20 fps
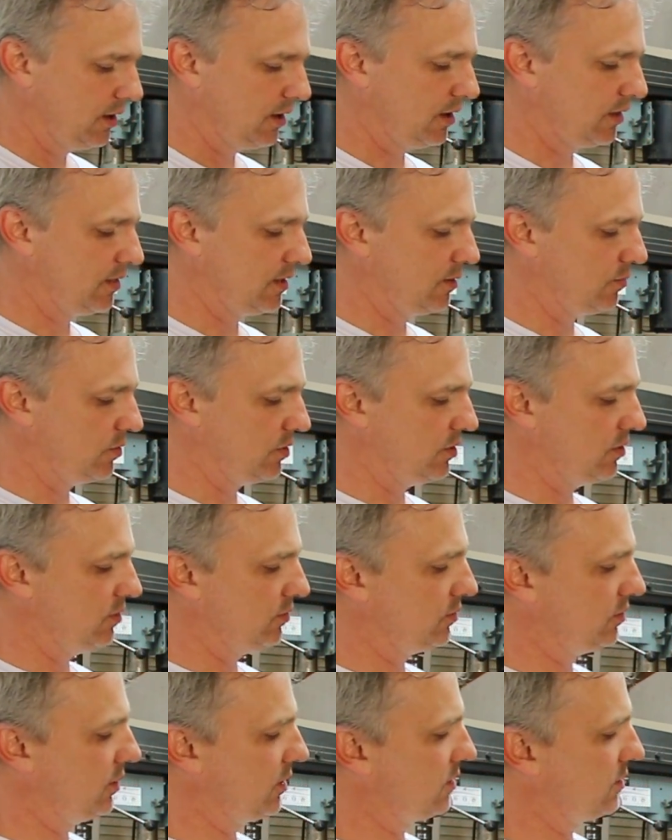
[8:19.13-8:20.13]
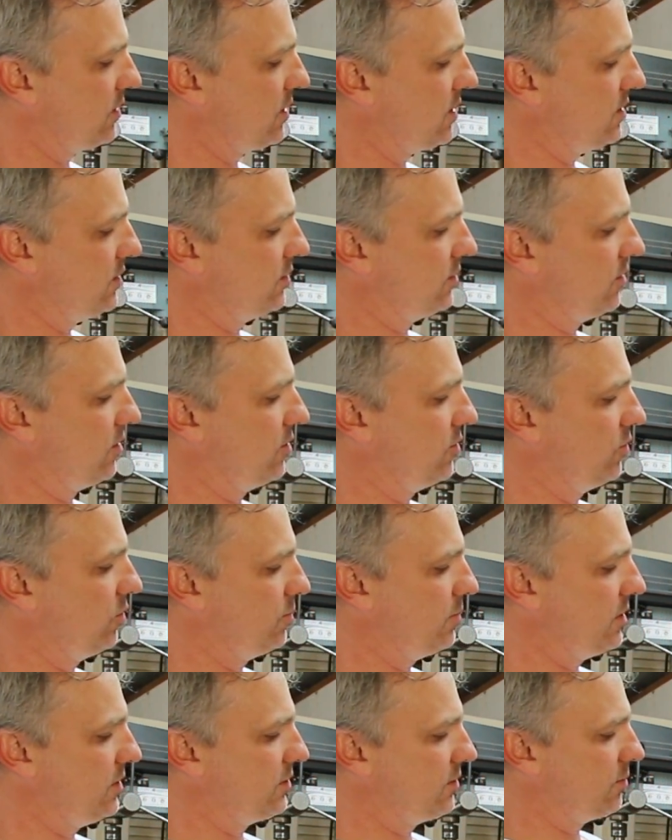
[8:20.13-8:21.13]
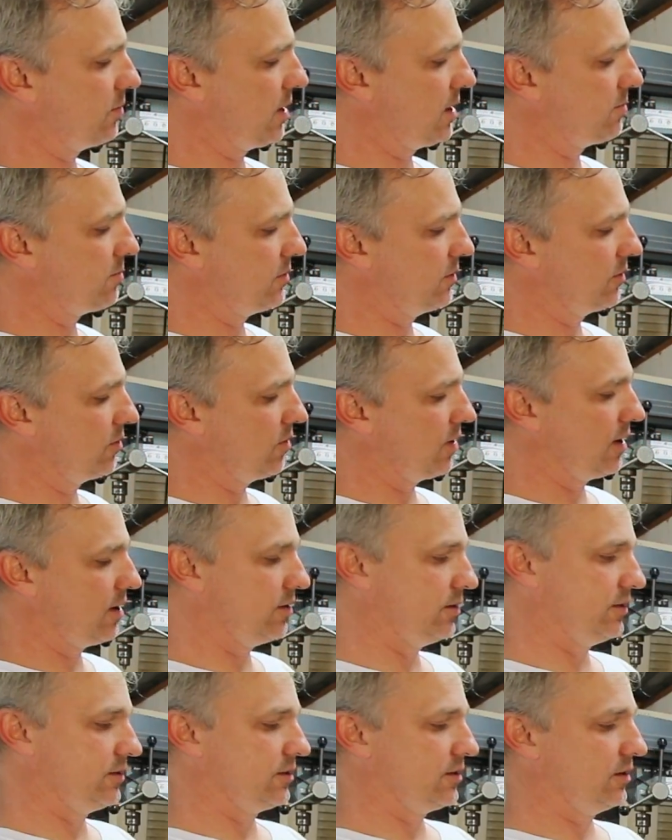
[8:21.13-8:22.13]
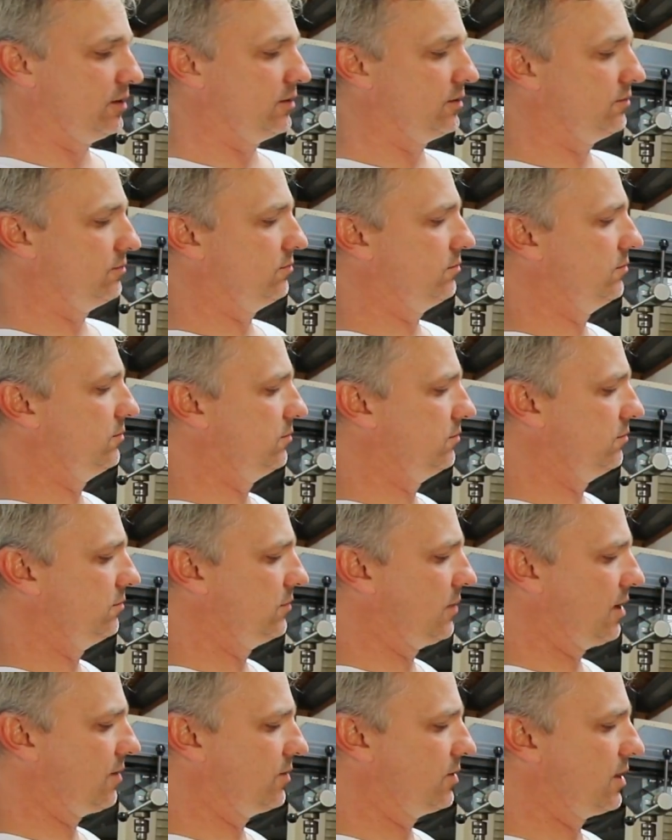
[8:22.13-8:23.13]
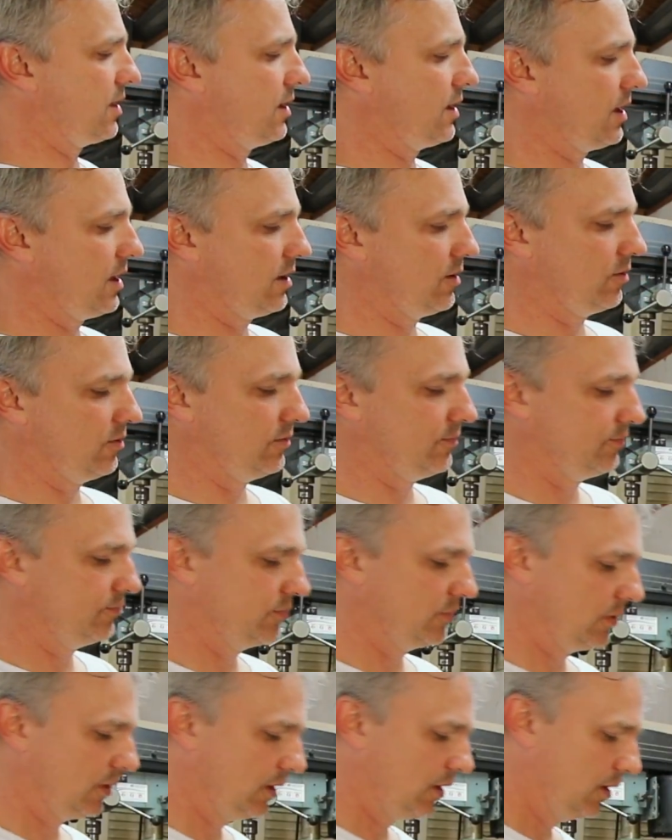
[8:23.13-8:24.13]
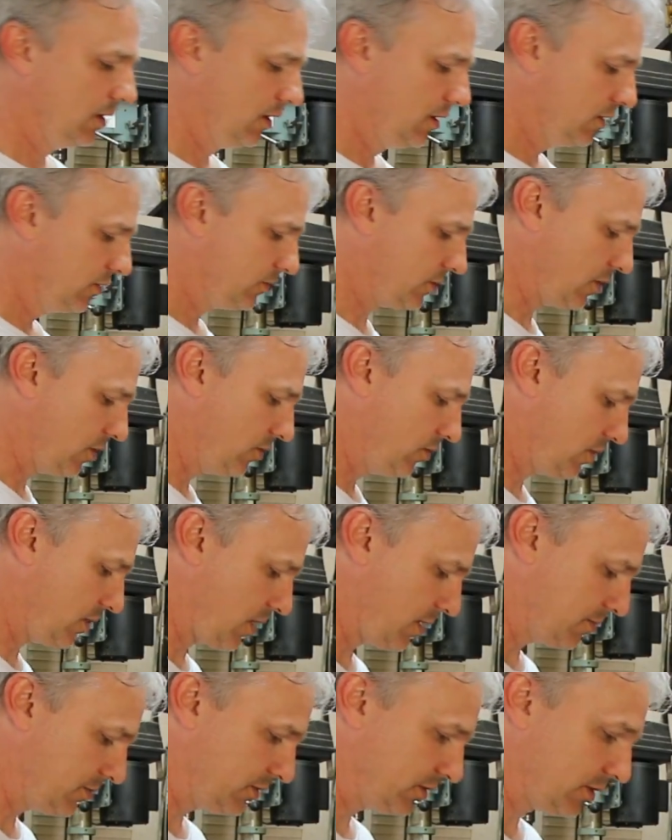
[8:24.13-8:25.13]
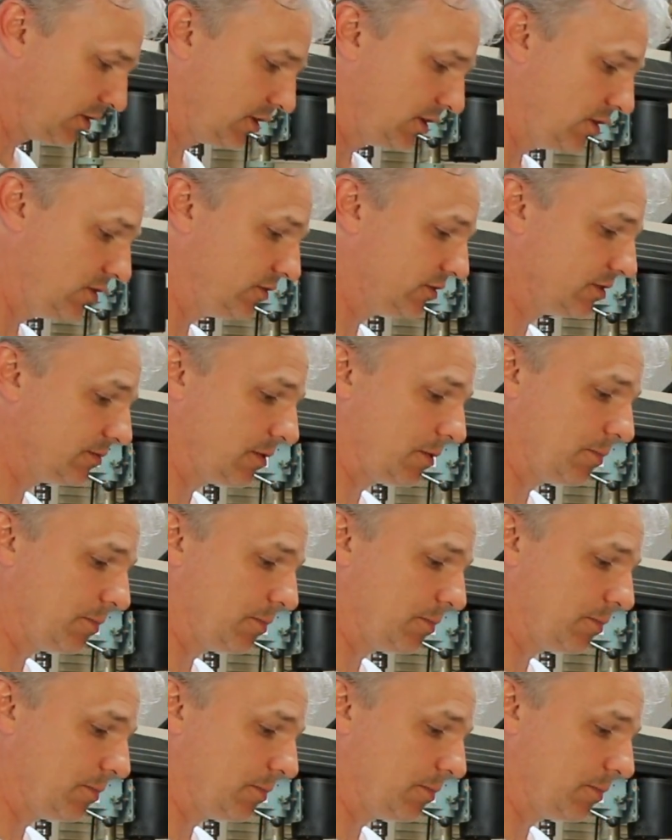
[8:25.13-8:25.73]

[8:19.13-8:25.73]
and then when you stick these onto a piece of pipe in the ground, it's going to have it that angle. So I'm just going to use some